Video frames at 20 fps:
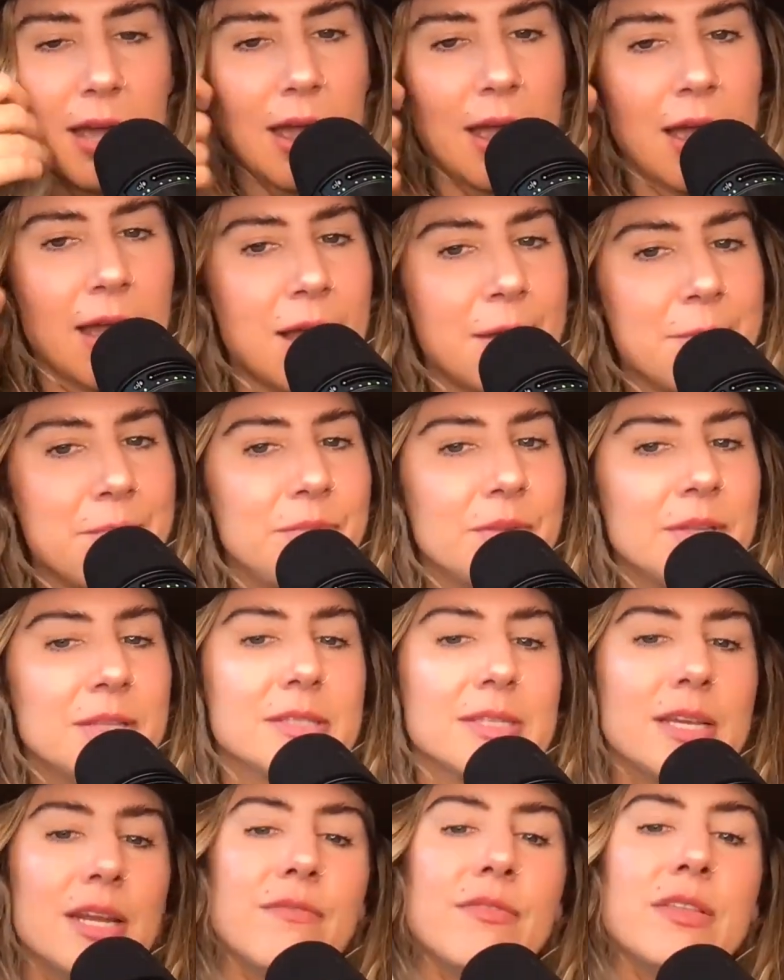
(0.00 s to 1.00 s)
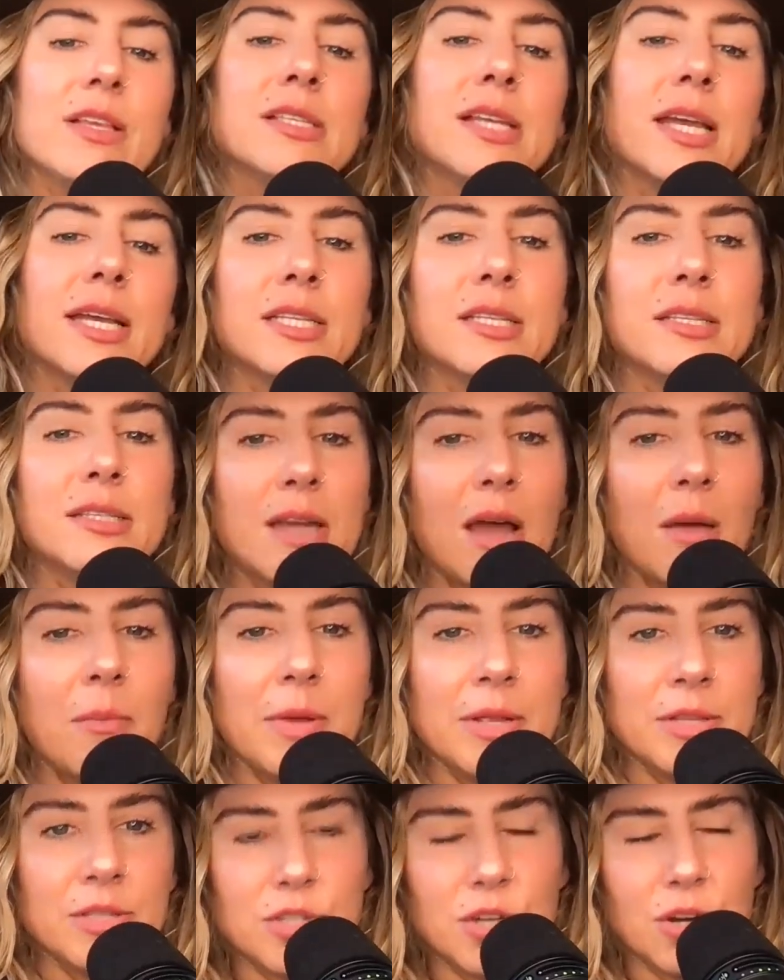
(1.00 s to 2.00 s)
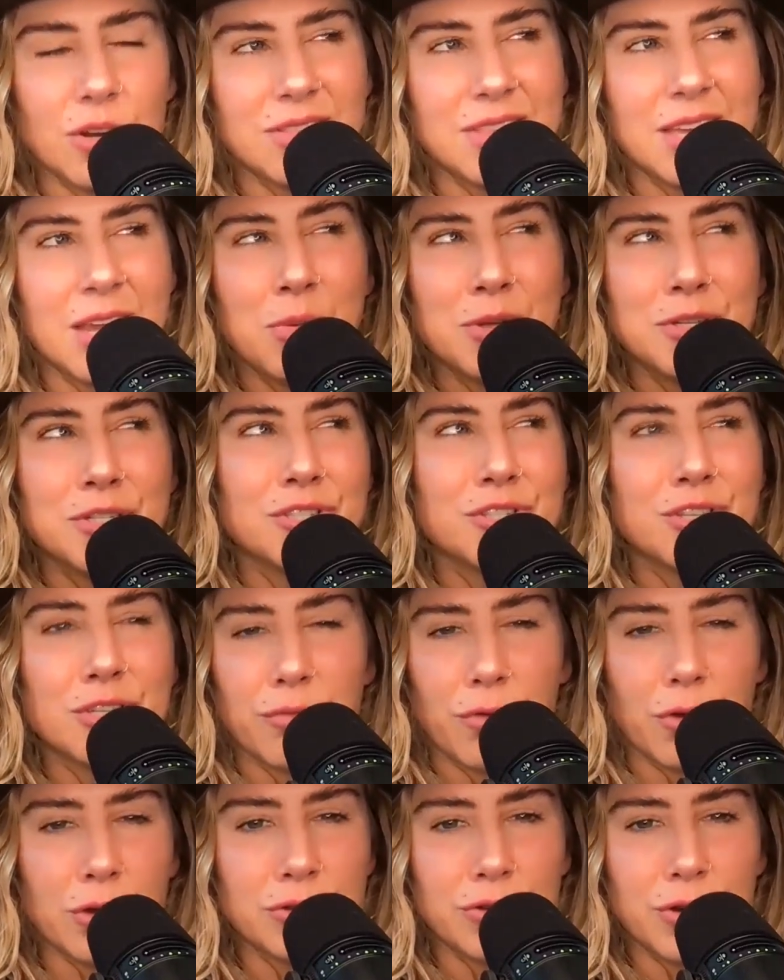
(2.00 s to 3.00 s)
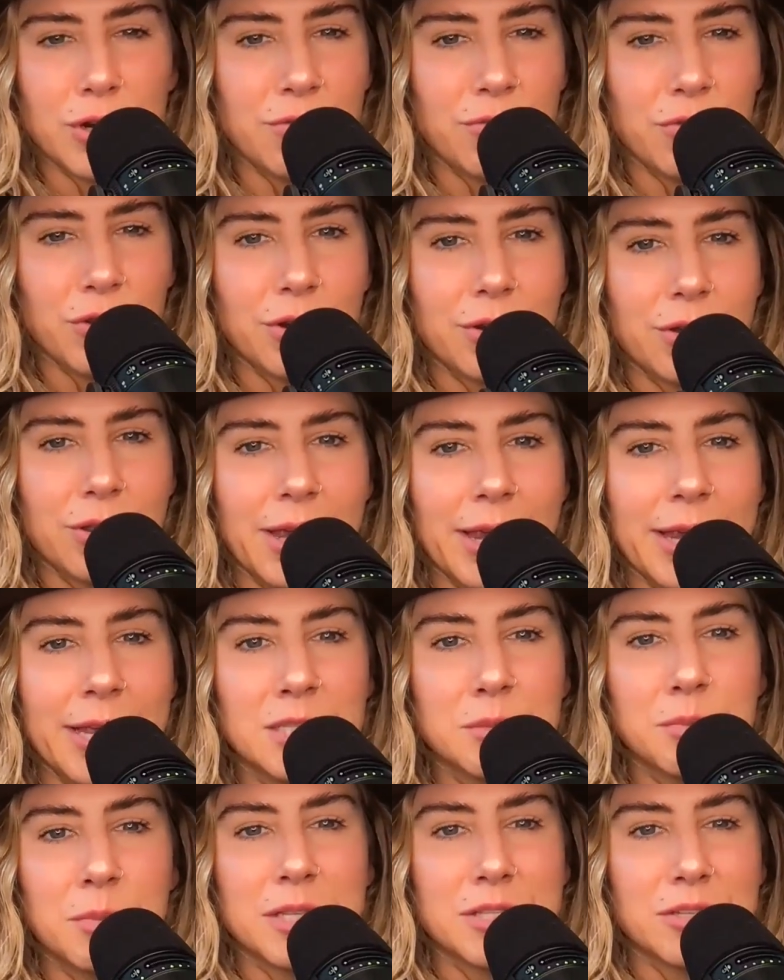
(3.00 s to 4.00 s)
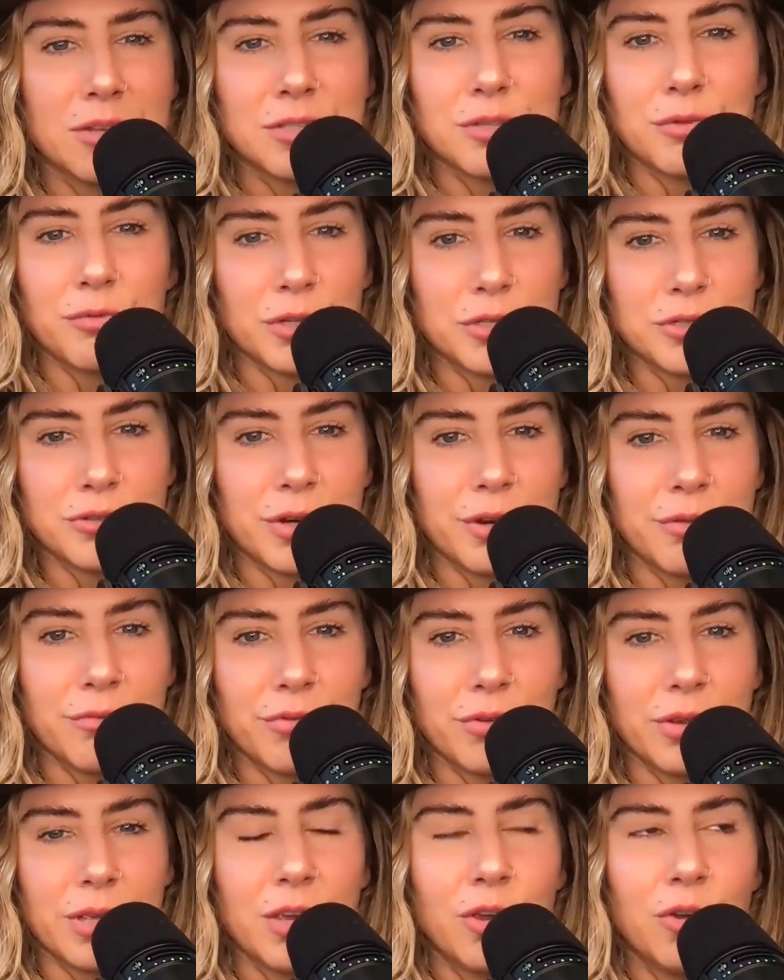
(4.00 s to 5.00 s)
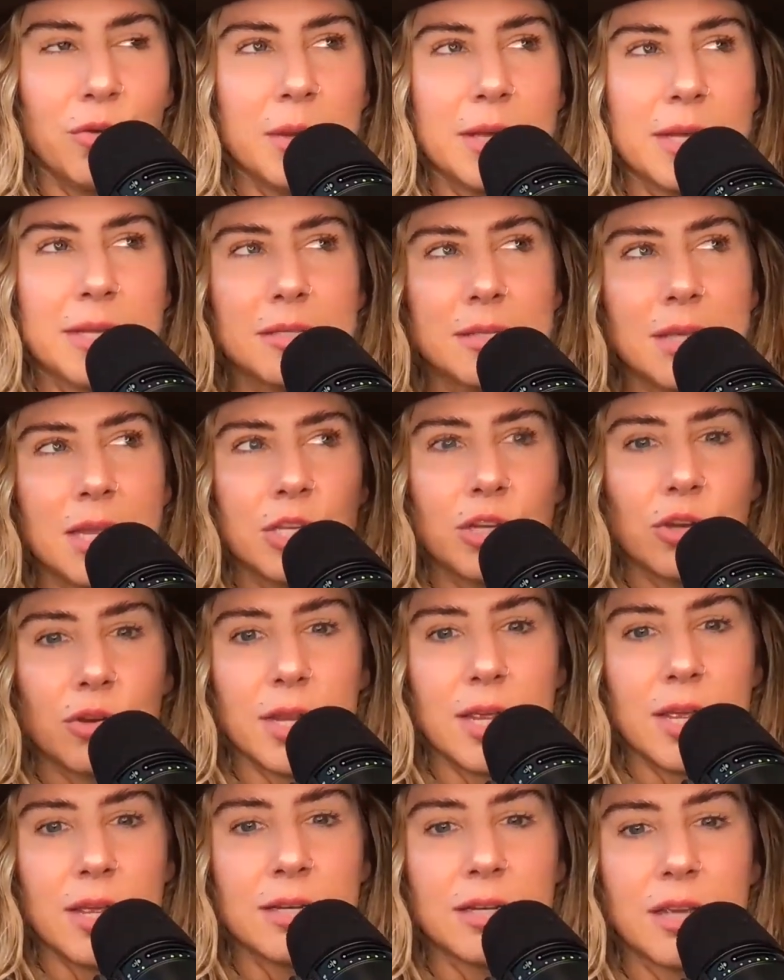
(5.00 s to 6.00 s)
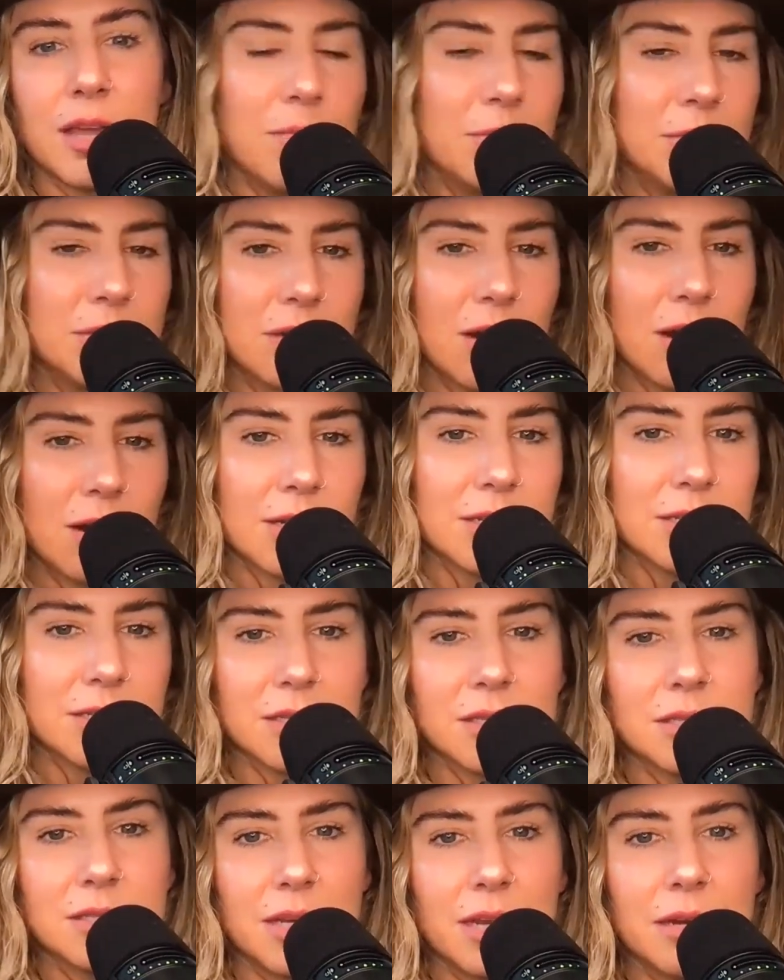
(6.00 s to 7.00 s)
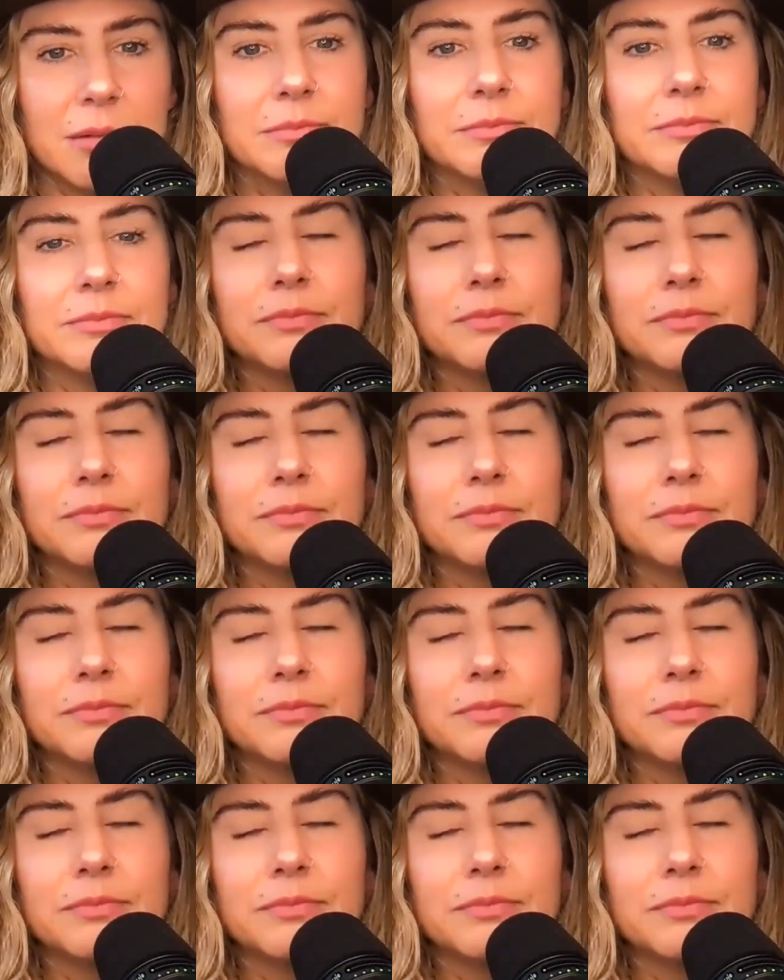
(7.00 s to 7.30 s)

um, instead of this like stop and start thing, which is just frustrating for your clients, but it's also frustrating for you because then your income is not consistent.